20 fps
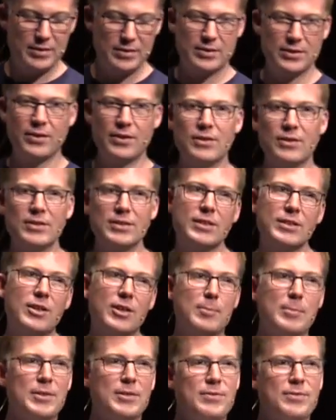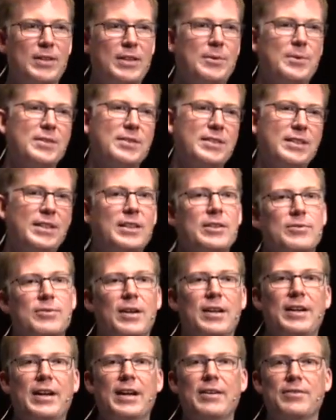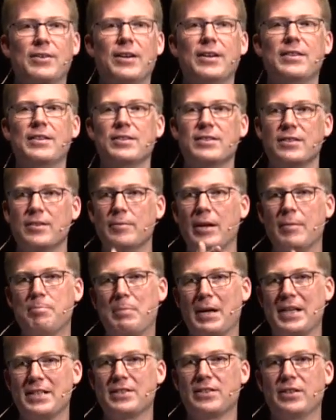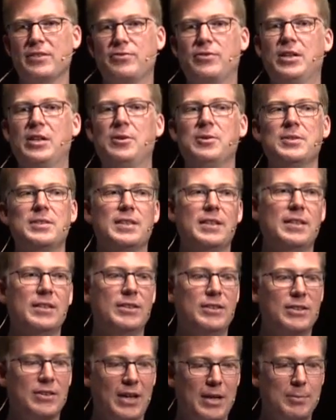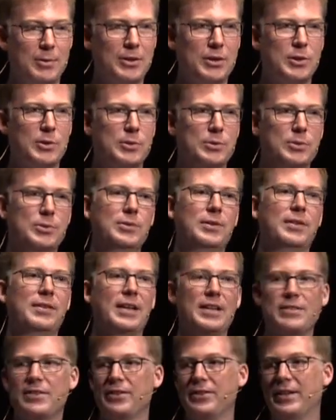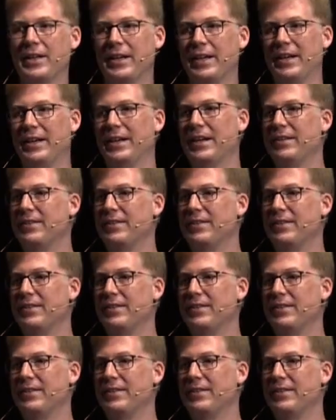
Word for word: So there is a nominal frequency you can run it at, right? There's a baseline frequency that you're able to call, and that's okay.